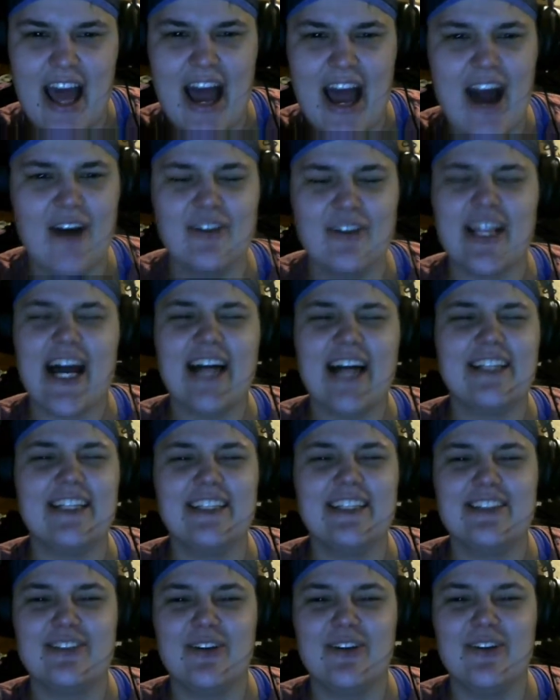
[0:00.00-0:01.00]
out at
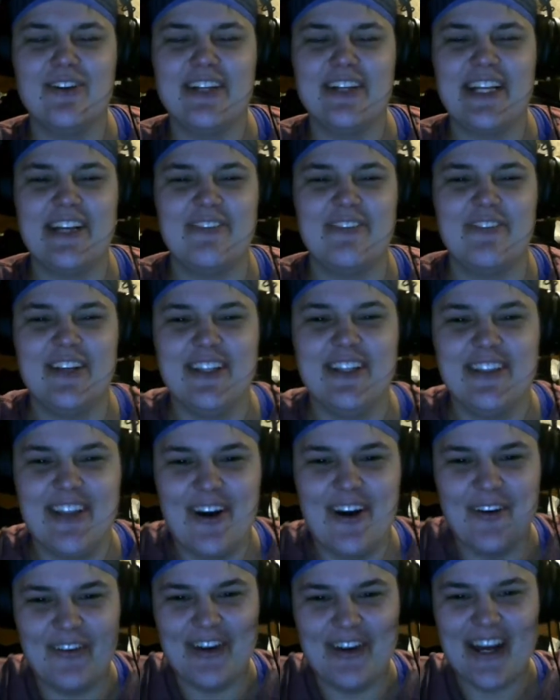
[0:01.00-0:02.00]
his school, even
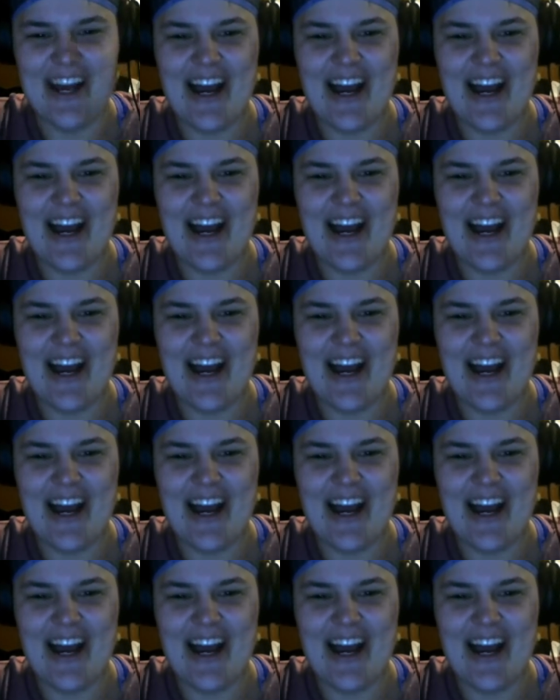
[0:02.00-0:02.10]
though